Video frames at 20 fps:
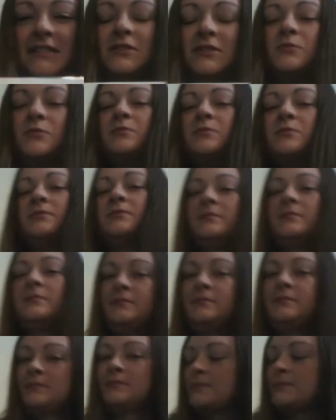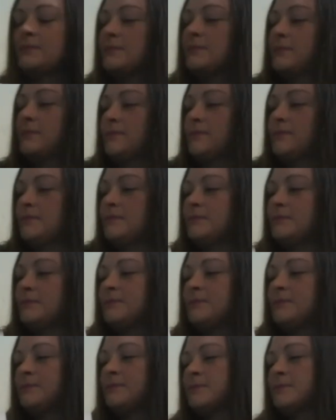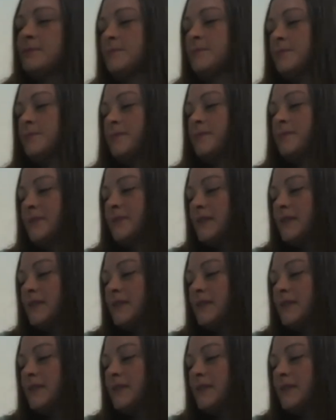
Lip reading: (no one is talking)